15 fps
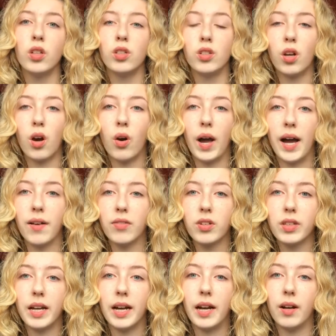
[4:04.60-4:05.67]
So
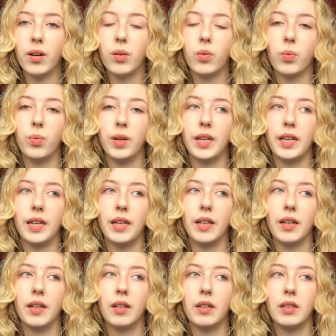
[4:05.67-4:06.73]
after that,
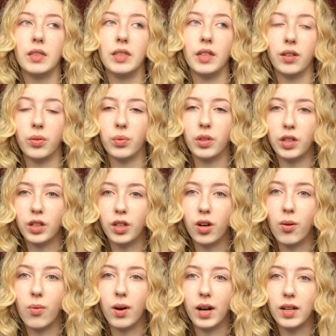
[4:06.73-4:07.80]
we didn't really
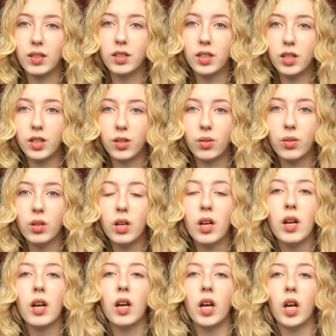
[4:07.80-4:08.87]
know what else to do.
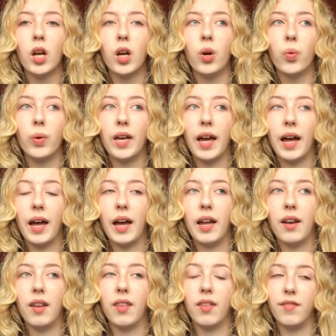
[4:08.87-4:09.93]
We
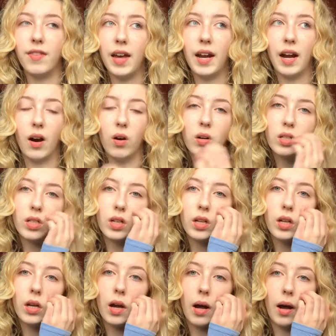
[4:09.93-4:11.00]
had the vet out
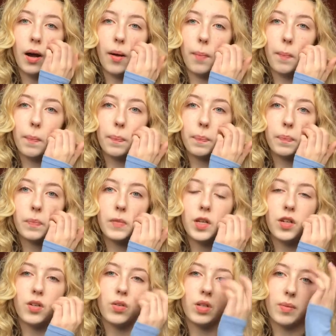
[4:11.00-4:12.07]
to
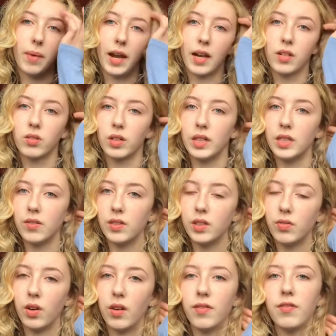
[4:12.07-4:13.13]
do some x-rays of his
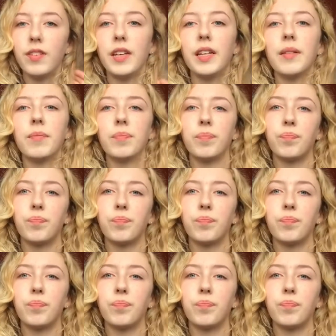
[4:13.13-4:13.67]
front feet.